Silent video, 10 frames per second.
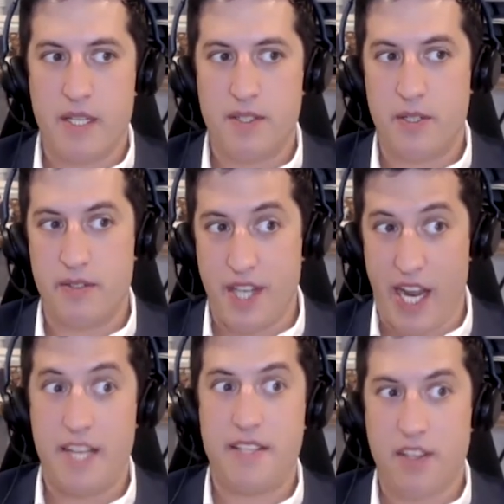to
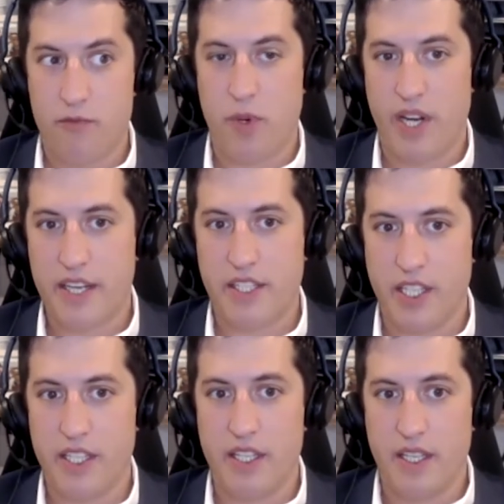days of
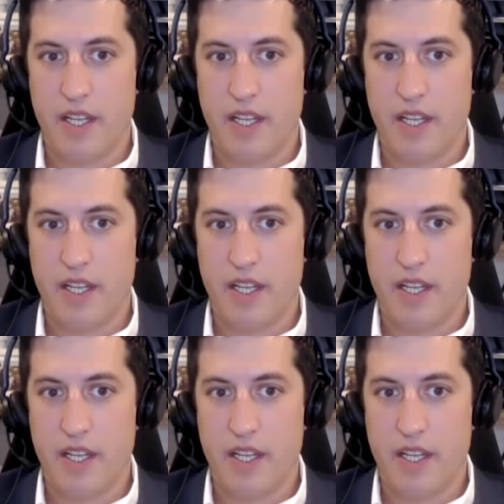production.